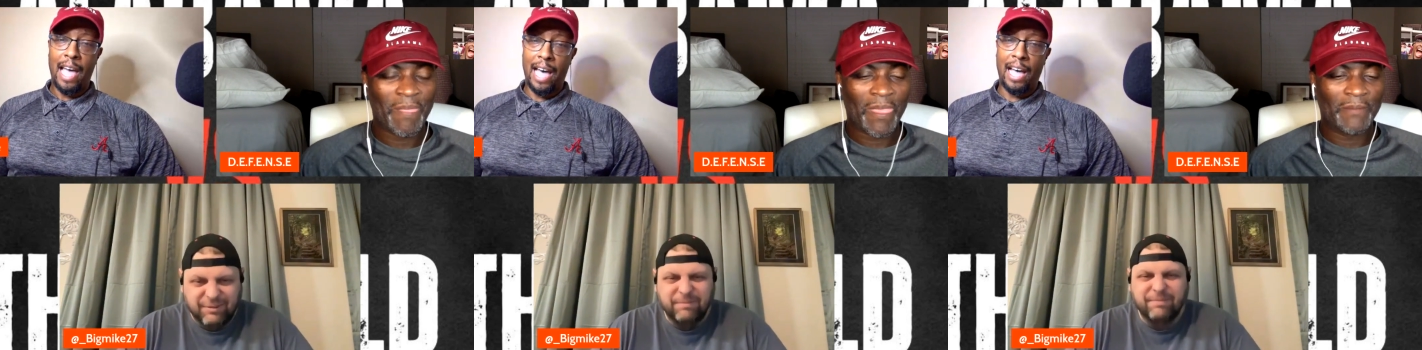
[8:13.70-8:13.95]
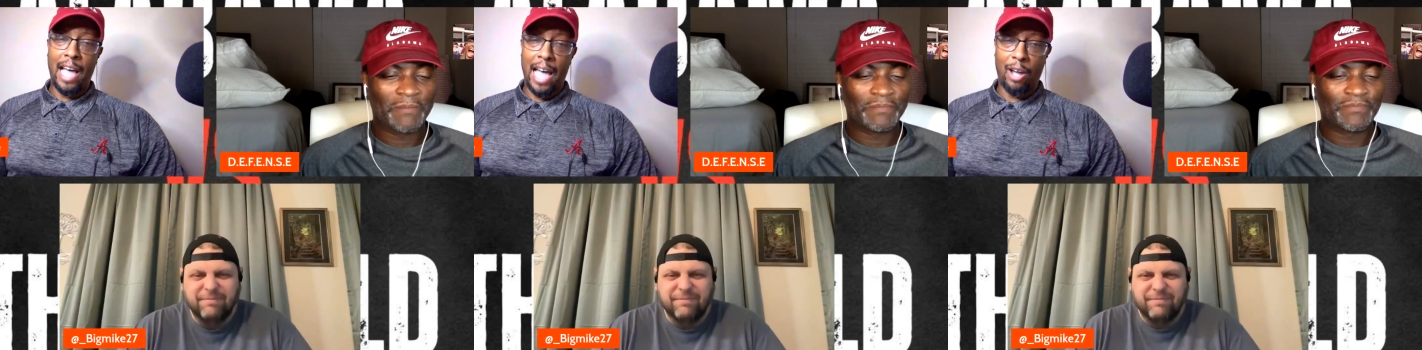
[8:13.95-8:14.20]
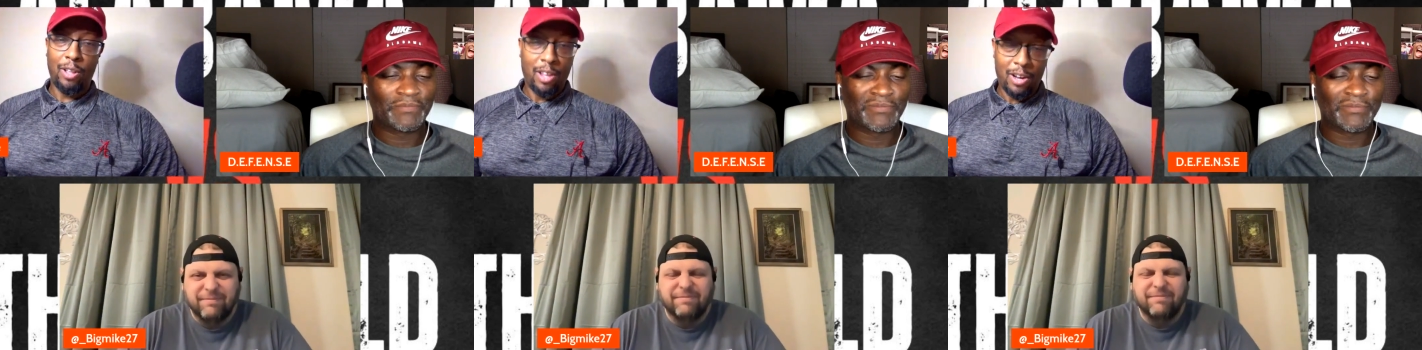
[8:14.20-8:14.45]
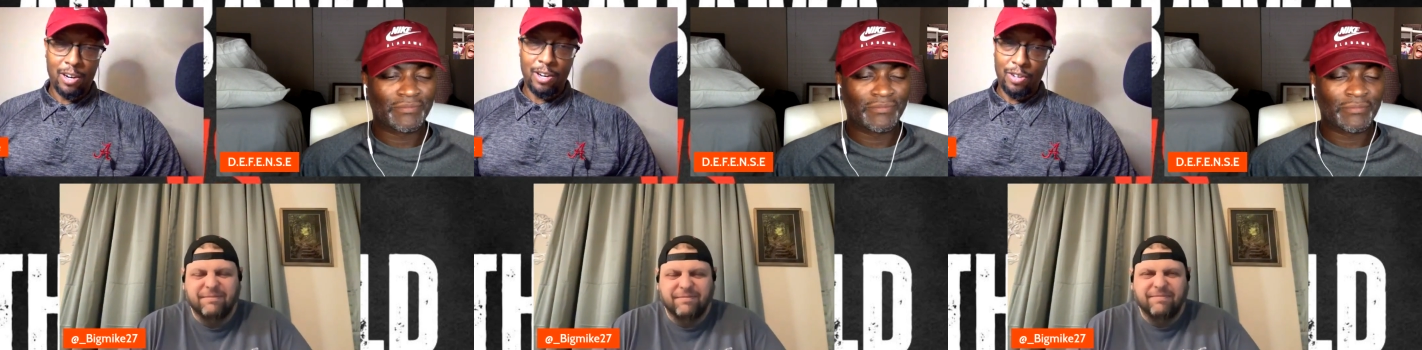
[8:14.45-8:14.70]
Speaker 1: uh, out
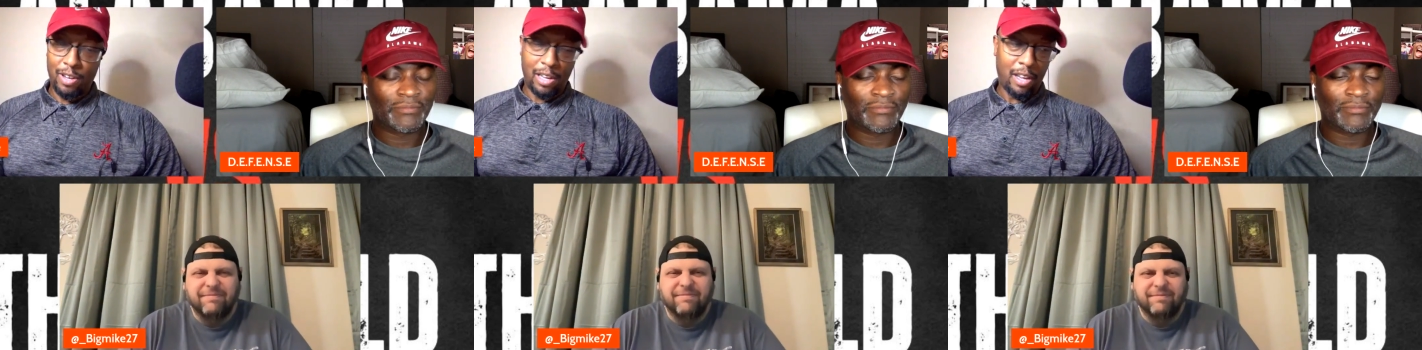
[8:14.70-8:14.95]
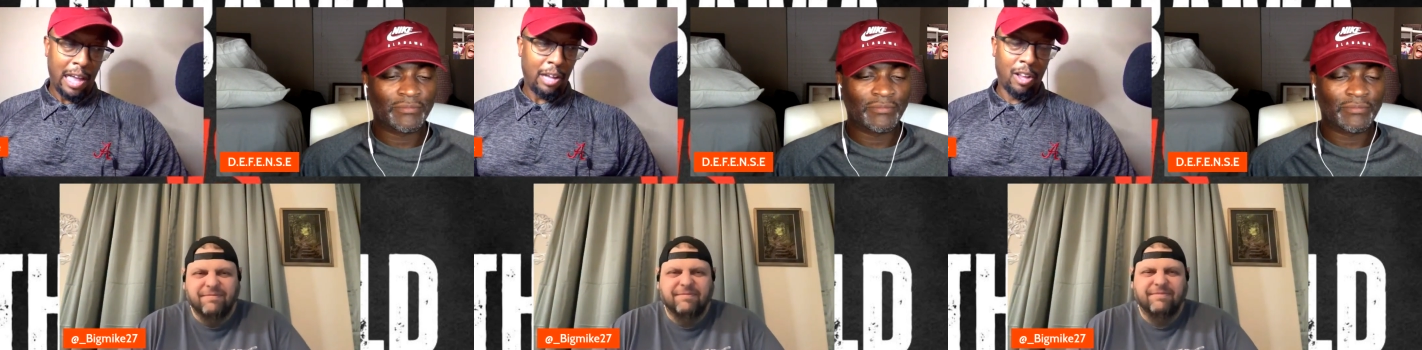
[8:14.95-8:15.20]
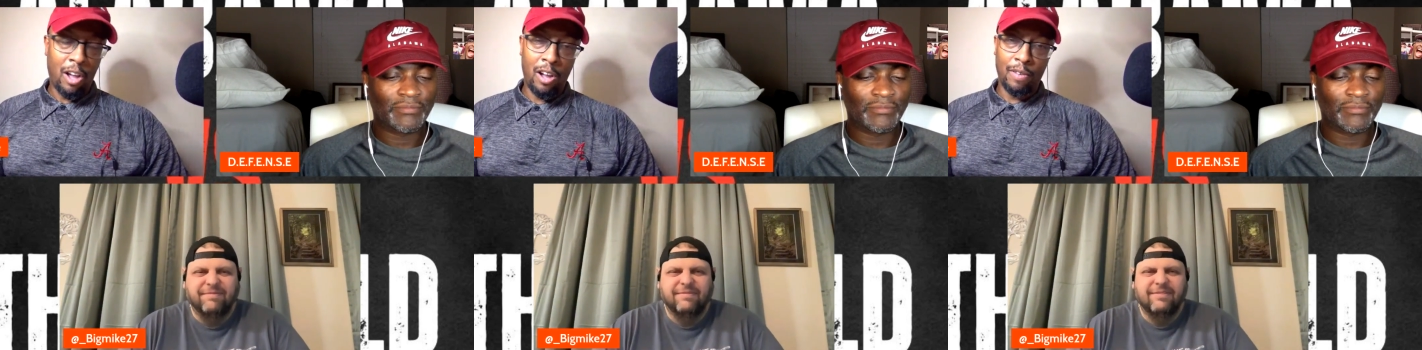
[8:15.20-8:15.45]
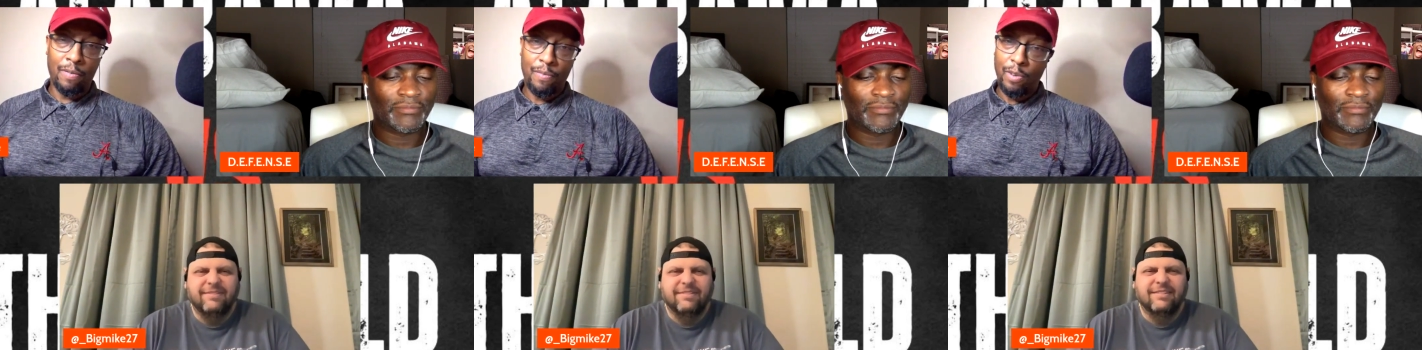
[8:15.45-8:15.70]
large, out
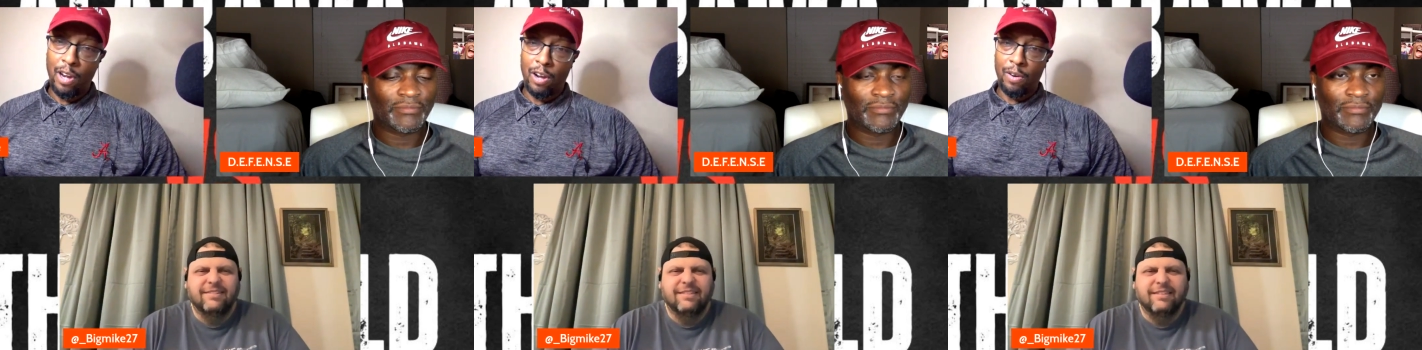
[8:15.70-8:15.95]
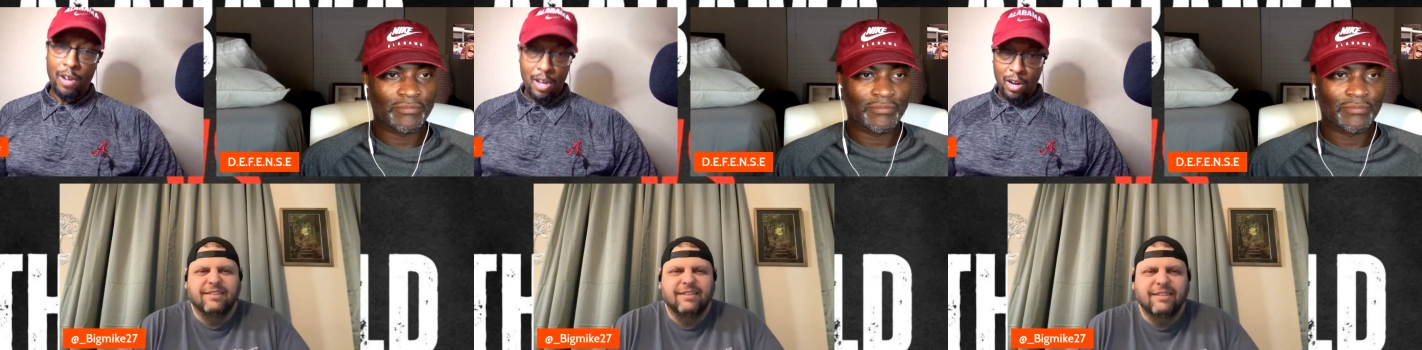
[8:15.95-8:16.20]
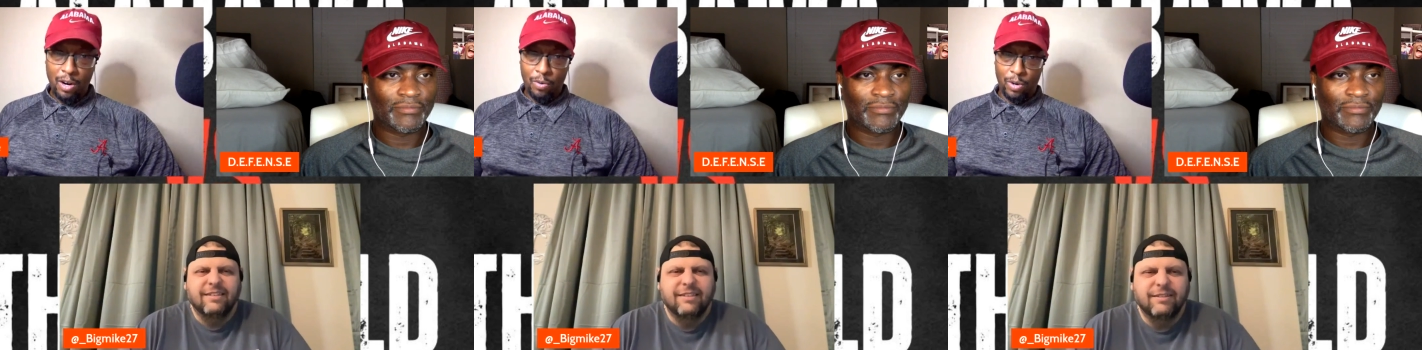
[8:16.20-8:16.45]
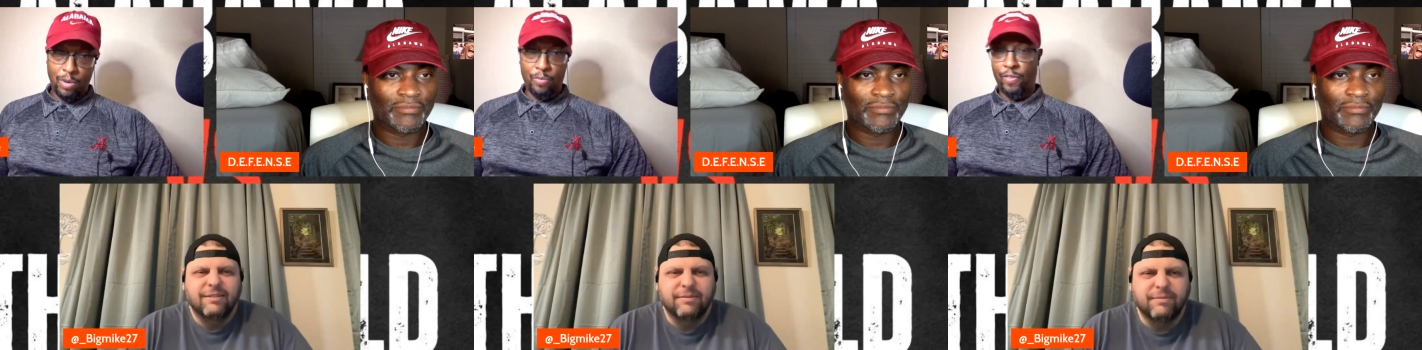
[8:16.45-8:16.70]
long, you know,
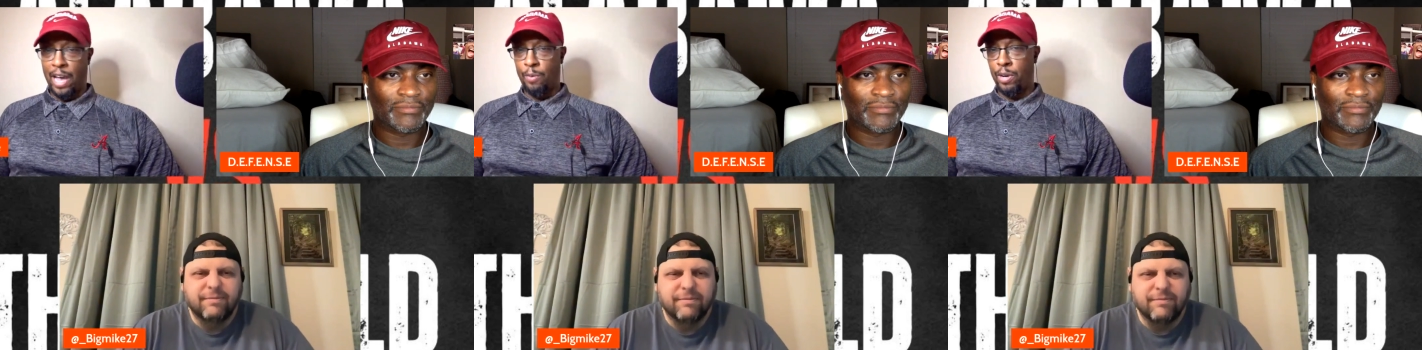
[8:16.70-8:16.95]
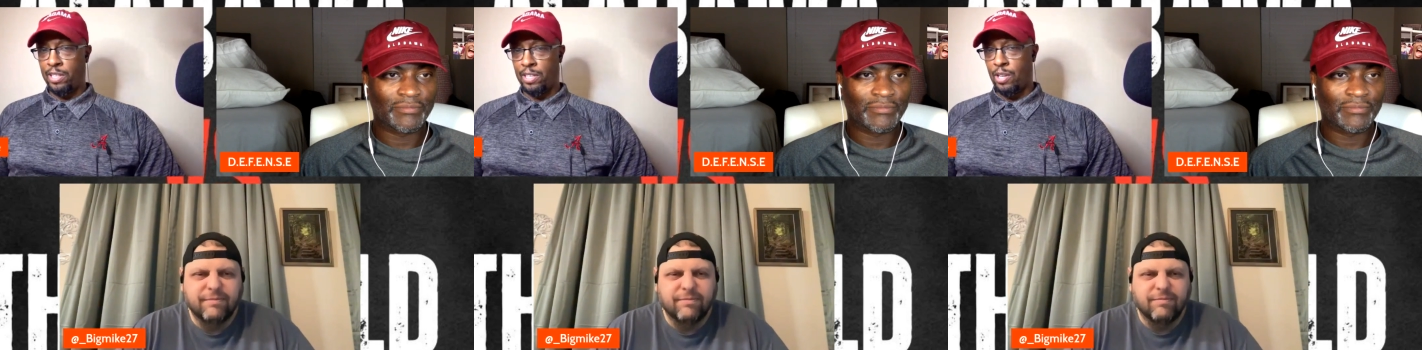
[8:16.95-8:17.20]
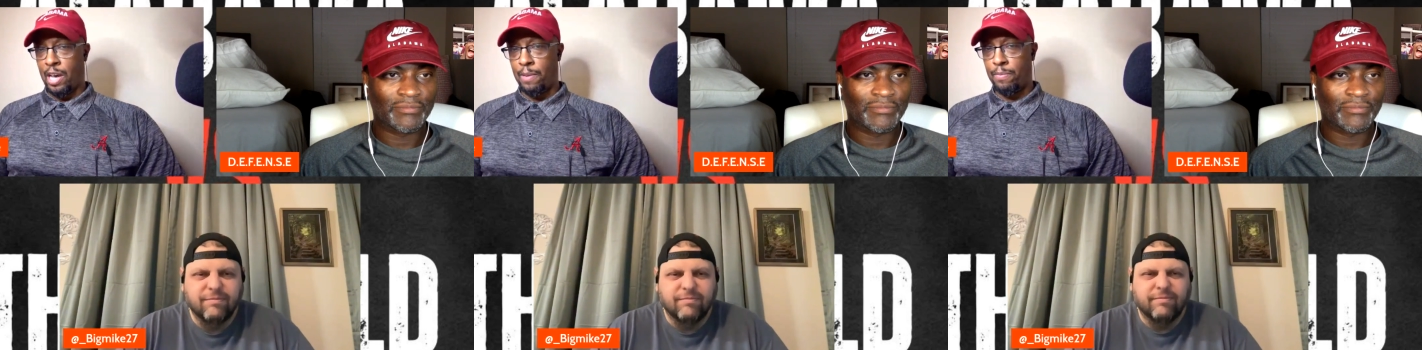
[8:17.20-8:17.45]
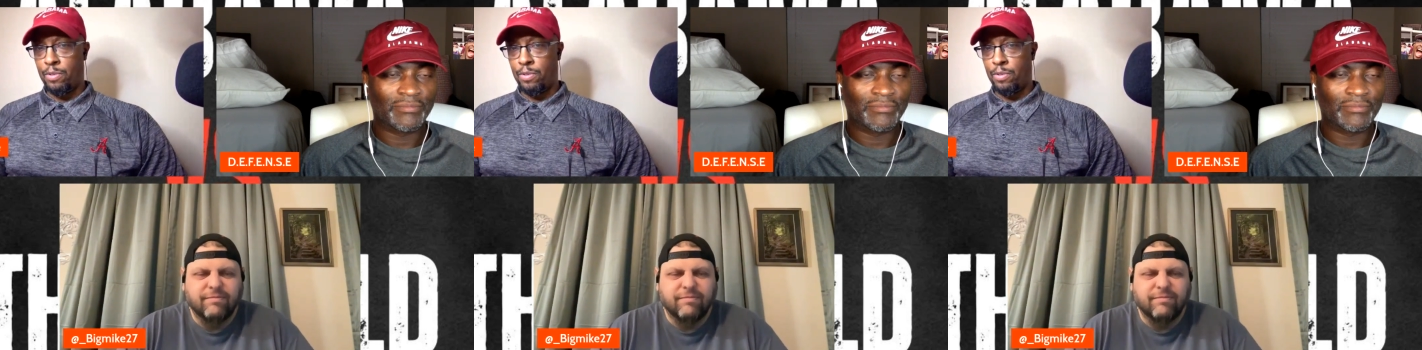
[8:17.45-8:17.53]
we've got what the top